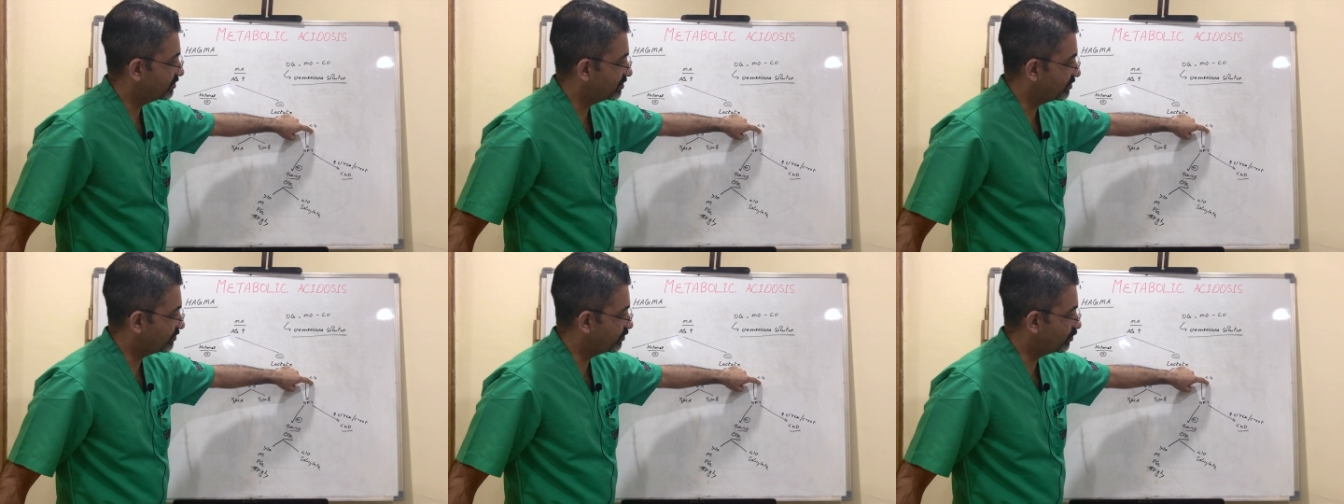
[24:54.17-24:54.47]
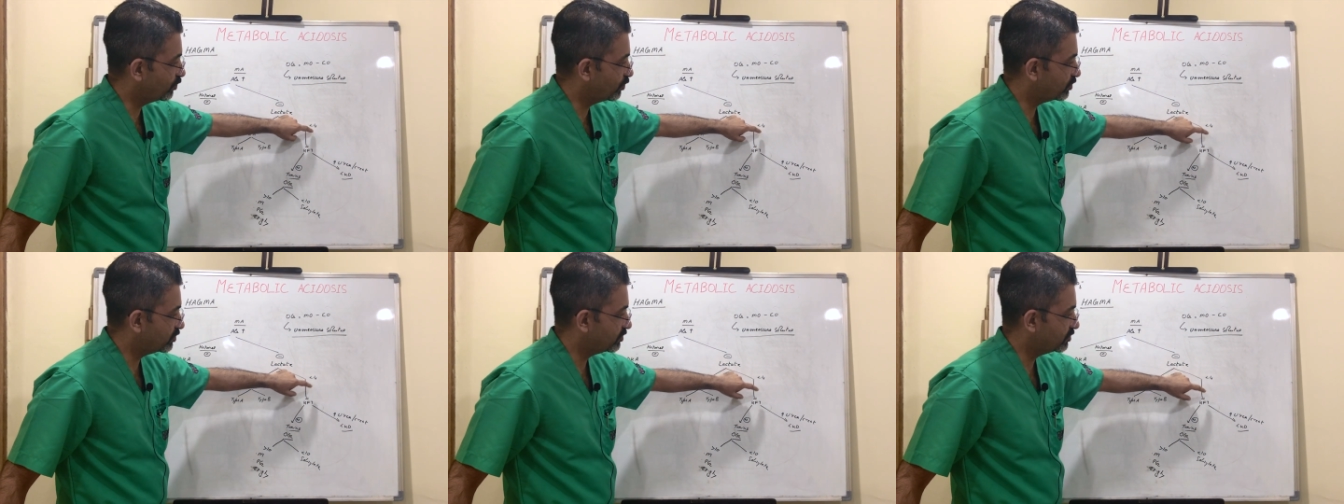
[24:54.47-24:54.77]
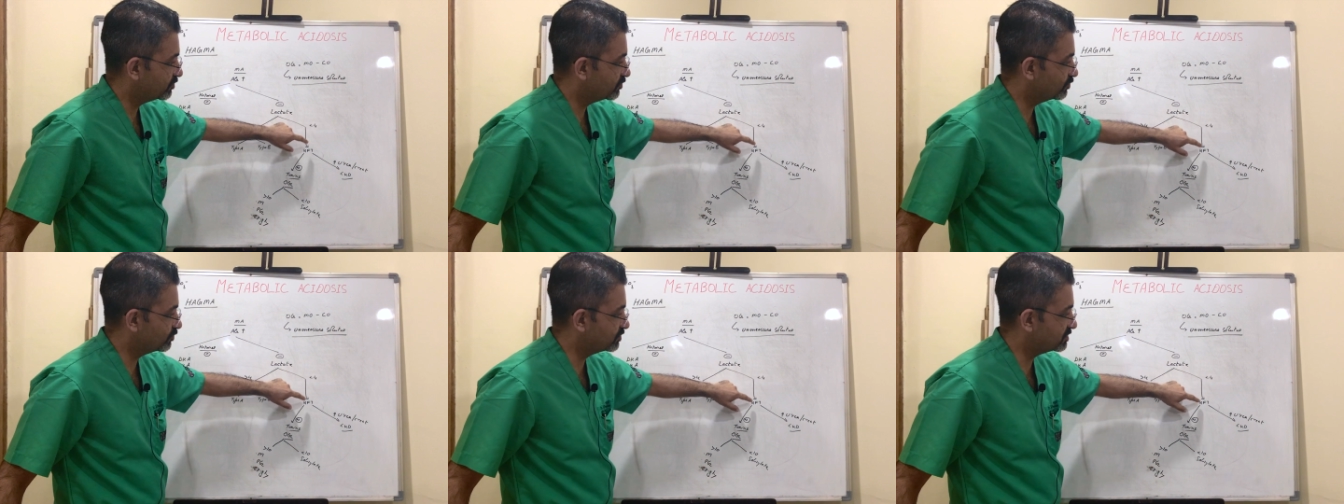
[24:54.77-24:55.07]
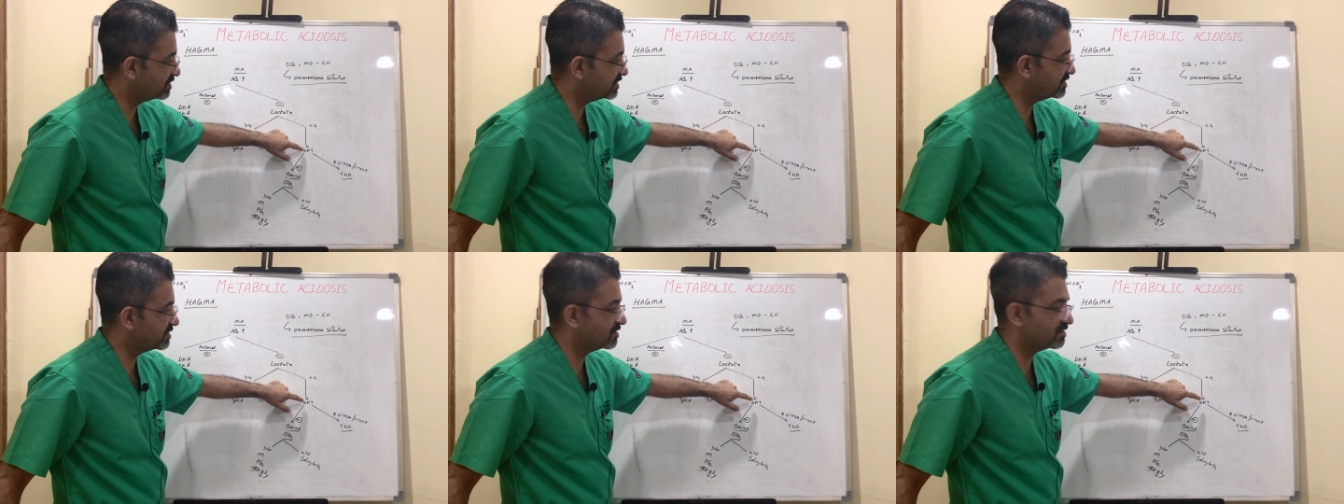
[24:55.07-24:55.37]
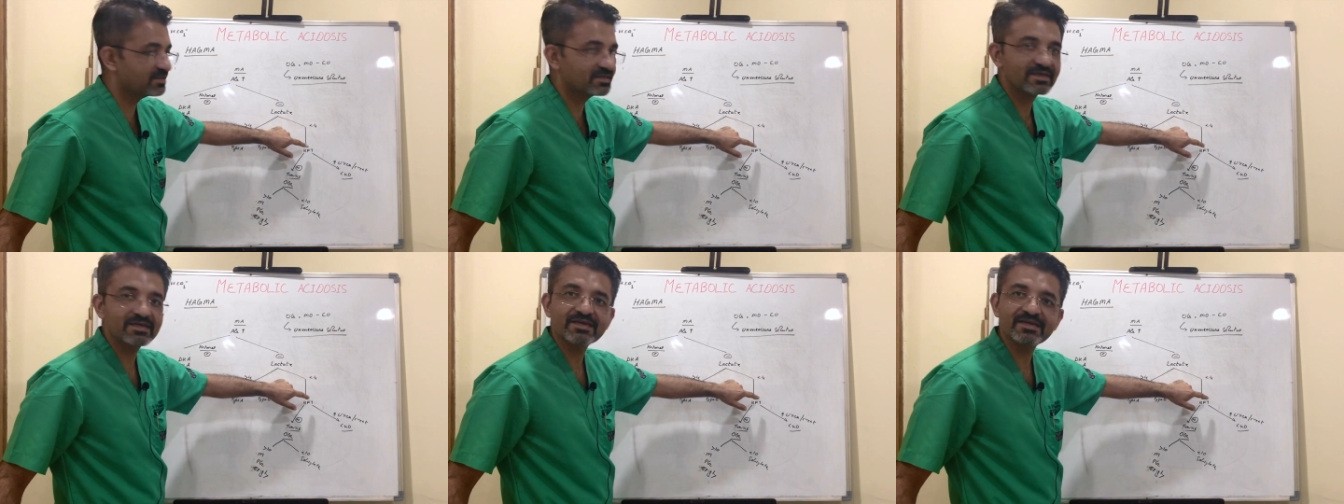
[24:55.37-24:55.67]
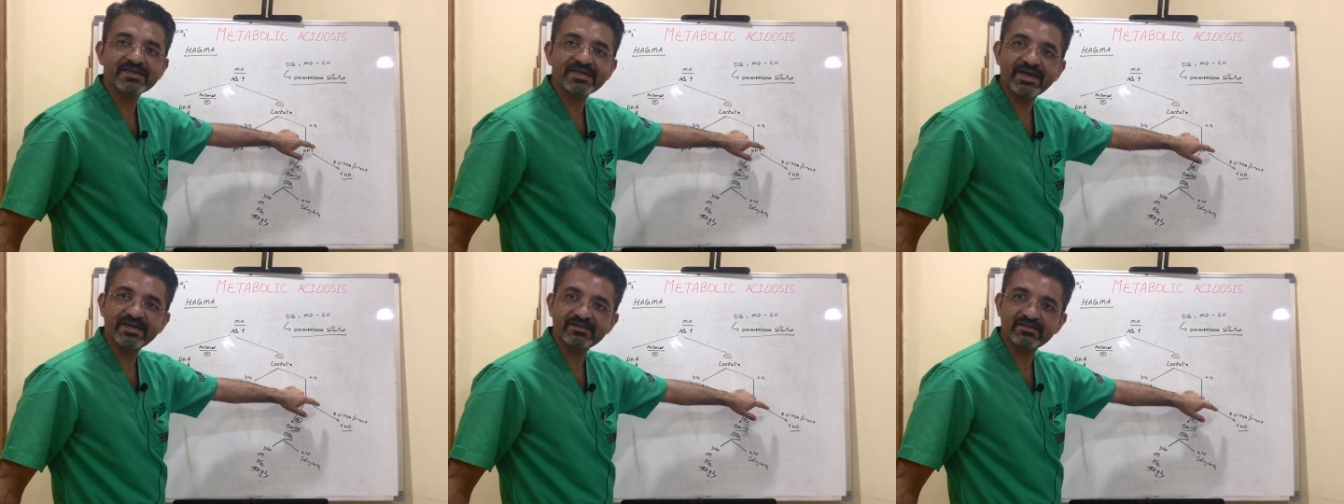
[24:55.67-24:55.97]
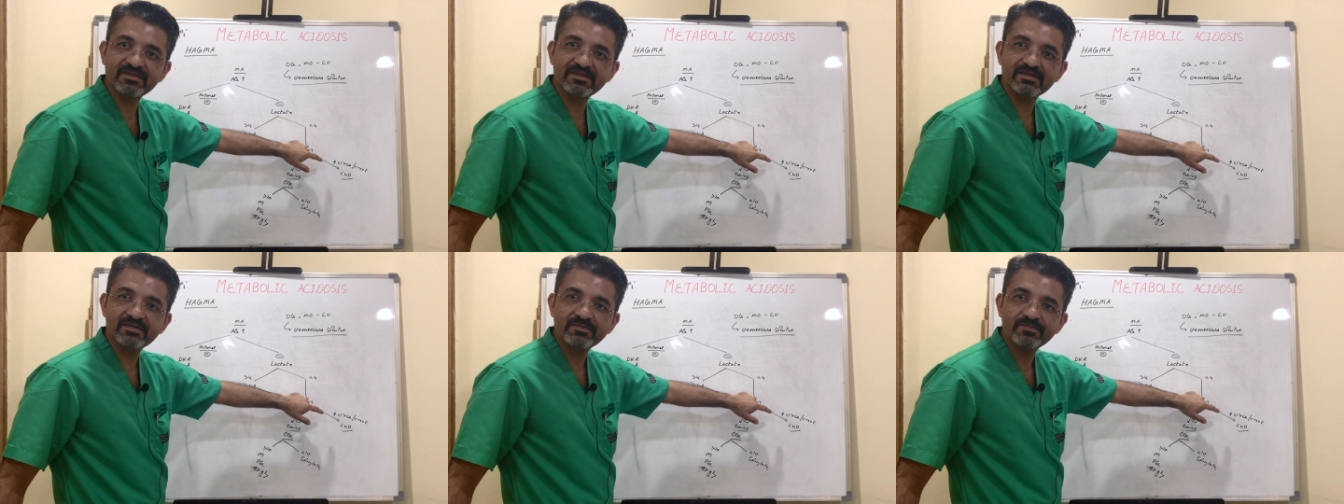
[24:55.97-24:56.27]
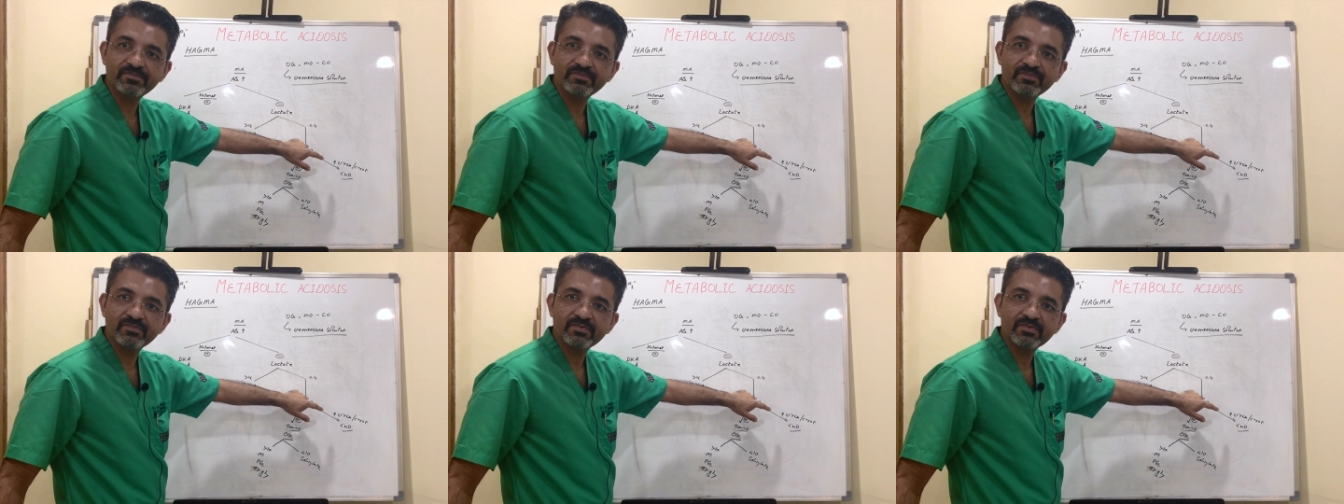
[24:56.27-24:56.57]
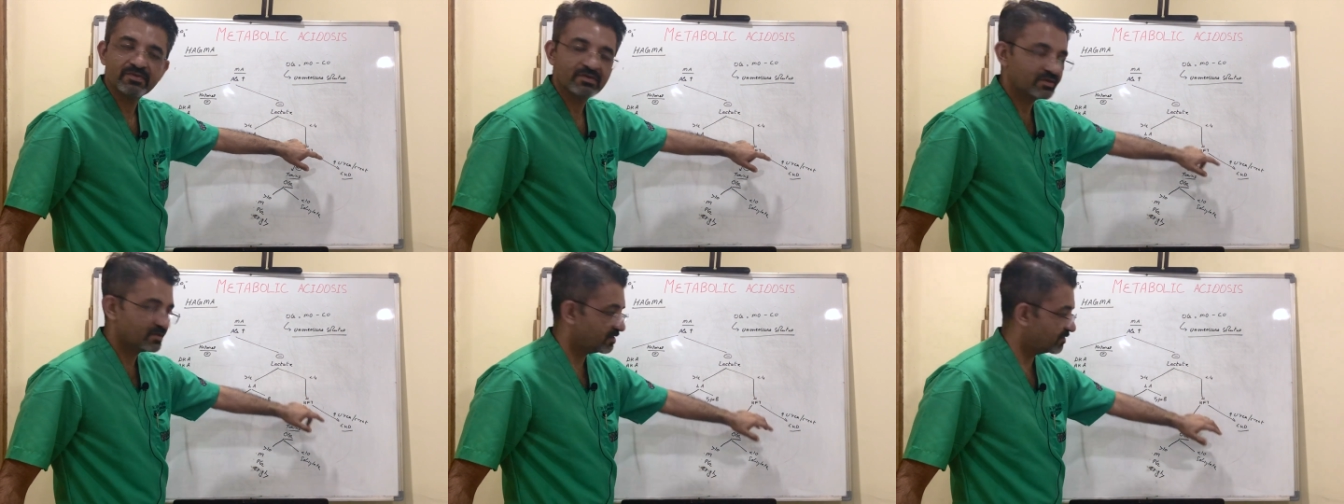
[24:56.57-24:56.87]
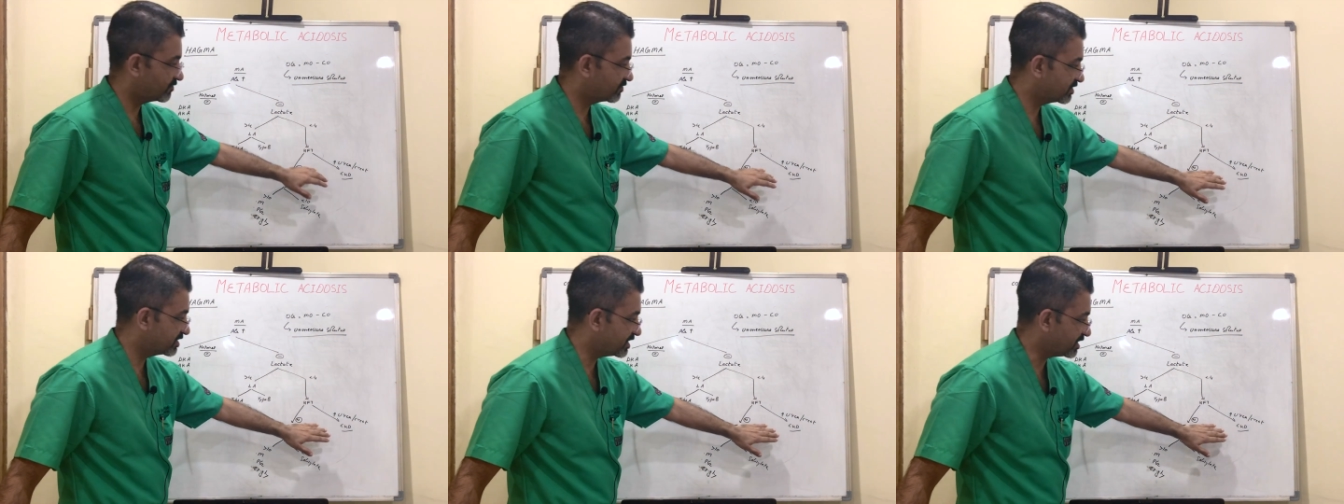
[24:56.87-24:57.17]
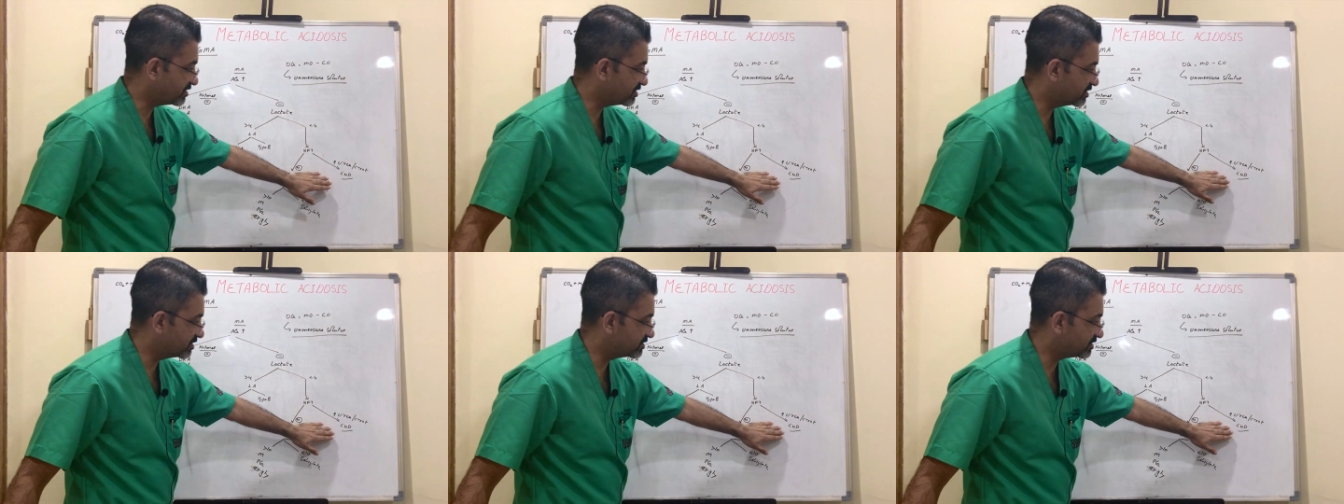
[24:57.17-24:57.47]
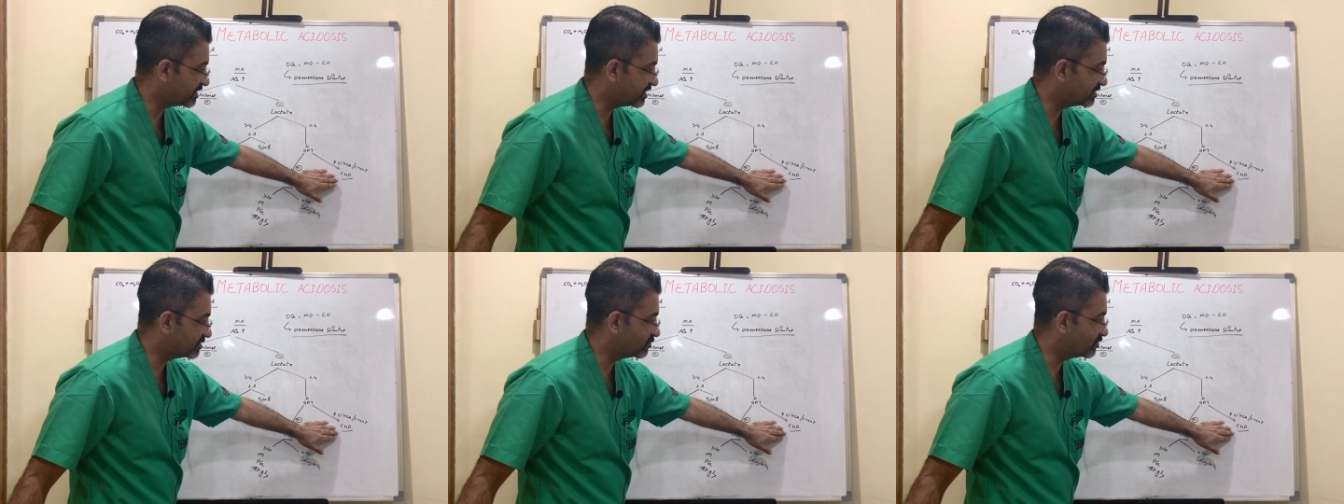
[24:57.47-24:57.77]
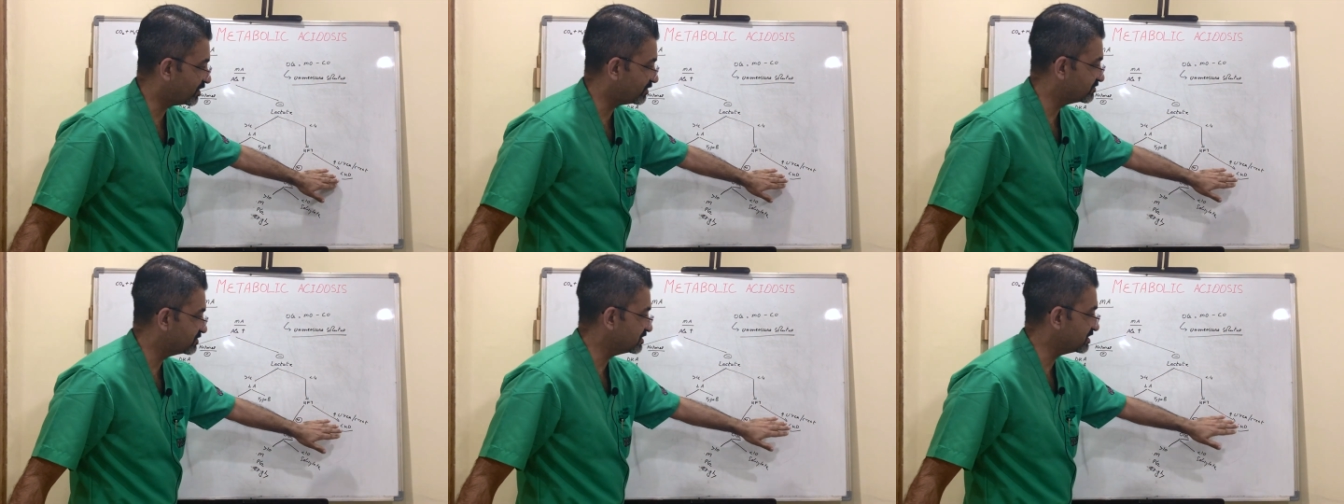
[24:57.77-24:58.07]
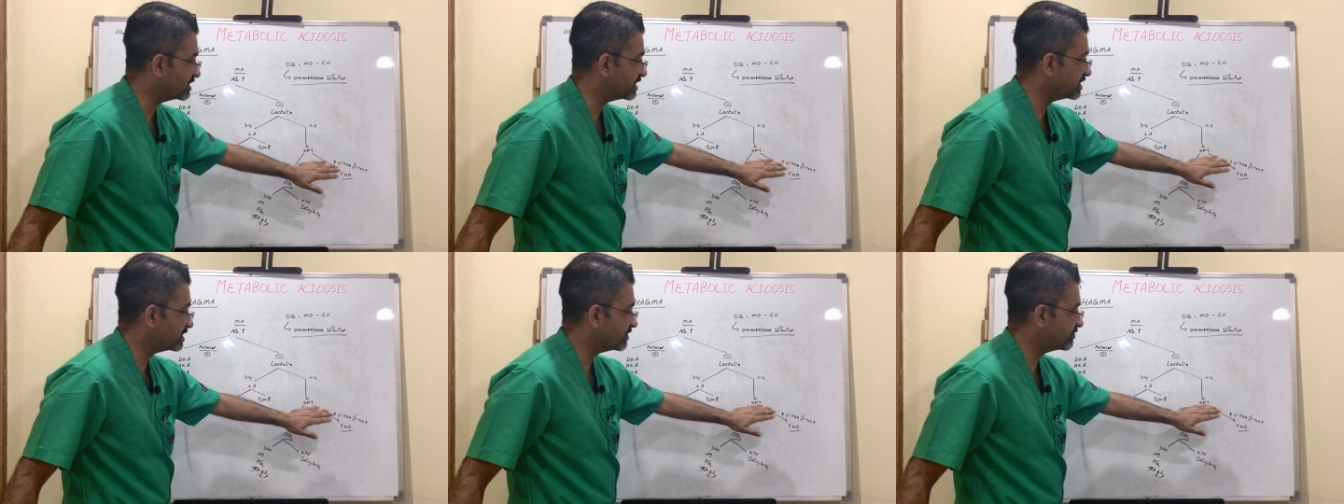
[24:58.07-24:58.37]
4, you see creatinine. If creatinine is high, you have CKD.